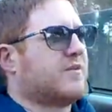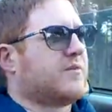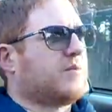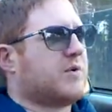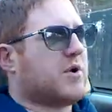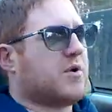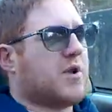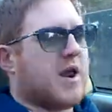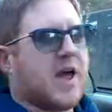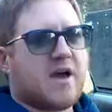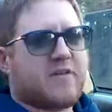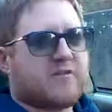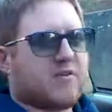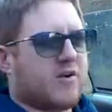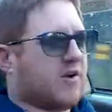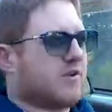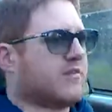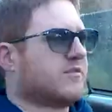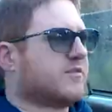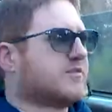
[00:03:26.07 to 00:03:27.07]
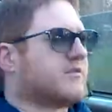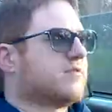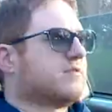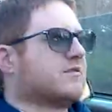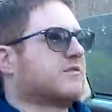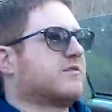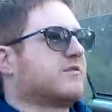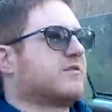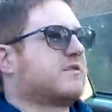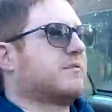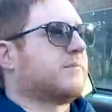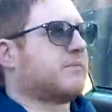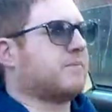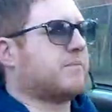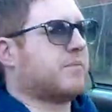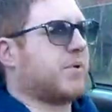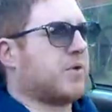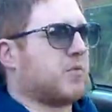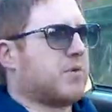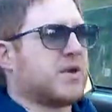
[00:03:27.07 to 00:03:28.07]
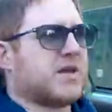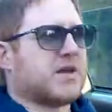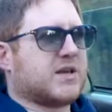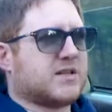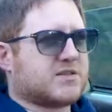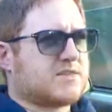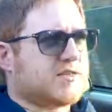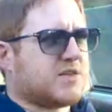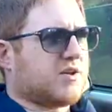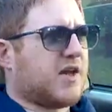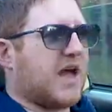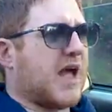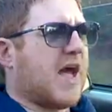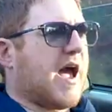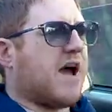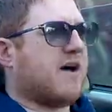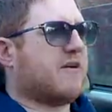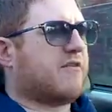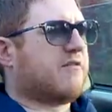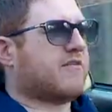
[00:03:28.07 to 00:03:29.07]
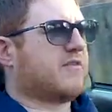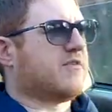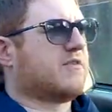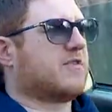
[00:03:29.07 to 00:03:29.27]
We don't have our, but we can still have